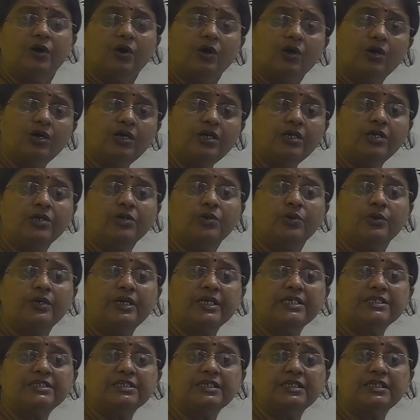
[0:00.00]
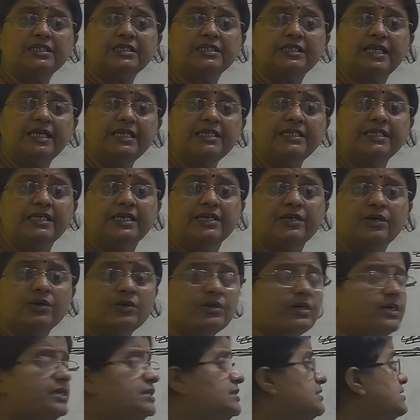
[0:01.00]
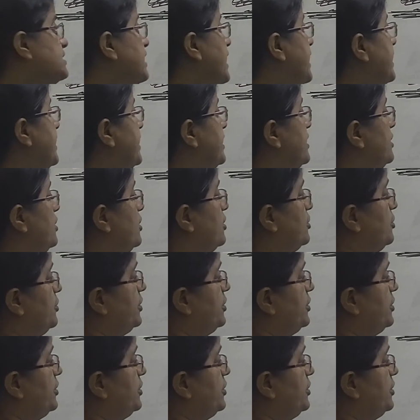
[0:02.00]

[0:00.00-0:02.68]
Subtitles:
or rotation. Then there occurs sliding or